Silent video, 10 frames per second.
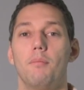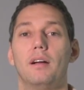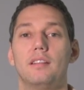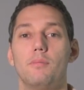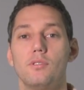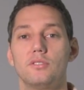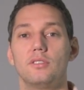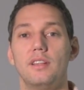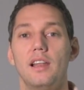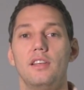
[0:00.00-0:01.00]
but I'm
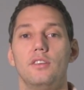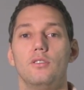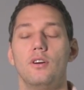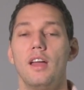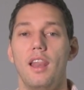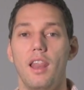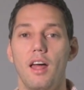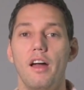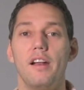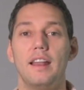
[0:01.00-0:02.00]
also telling you,
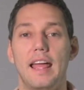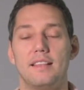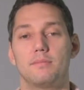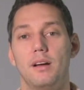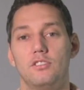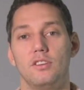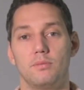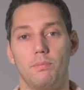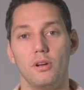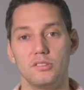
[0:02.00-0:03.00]
learn as much
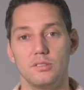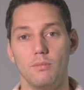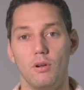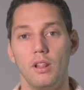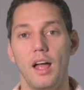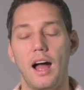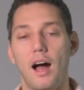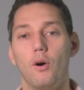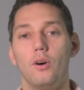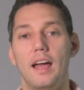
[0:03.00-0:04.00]
as possible
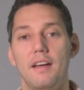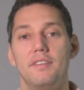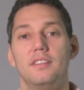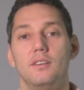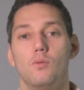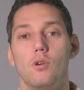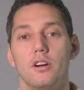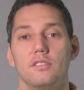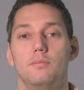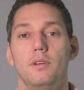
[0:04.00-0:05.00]
how everything works,